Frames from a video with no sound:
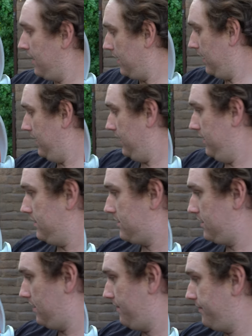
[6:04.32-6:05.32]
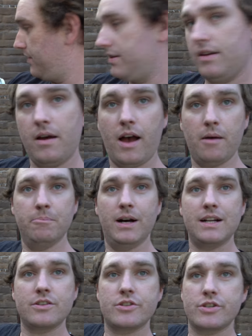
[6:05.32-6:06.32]
It is a
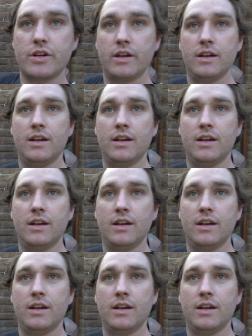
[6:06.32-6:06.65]
much